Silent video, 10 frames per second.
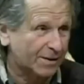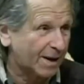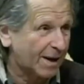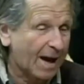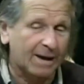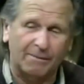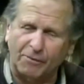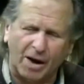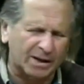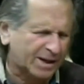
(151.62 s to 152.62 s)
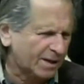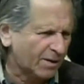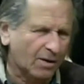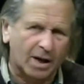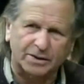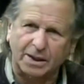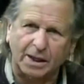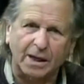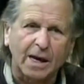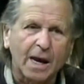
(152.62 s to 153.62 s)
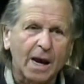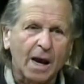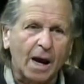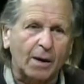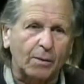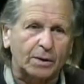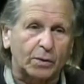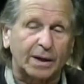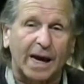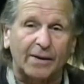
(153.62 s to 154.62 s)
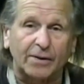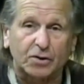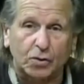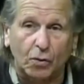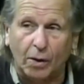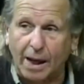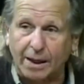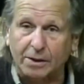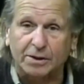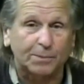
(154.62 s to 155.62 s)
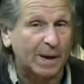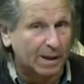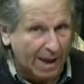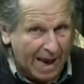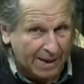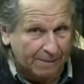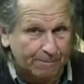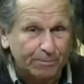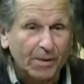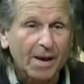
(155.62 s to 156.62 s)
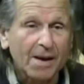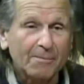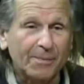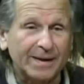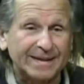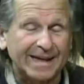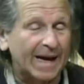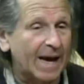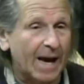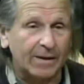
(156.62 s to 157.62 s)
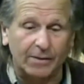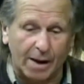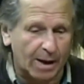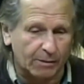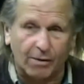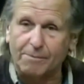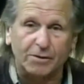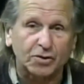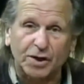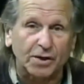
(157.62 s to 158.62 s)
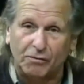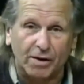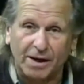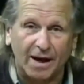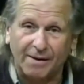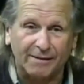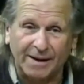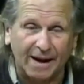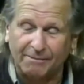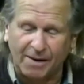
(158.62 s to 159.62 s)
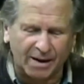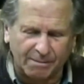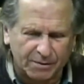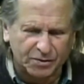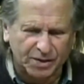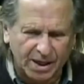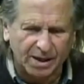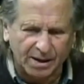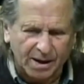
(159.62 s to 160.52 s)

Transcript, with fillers: that. I am not technologically. I went to a Catholic school. I can speak Latin, but uh, I don't know how to run machinery. I mean, I'm not a machine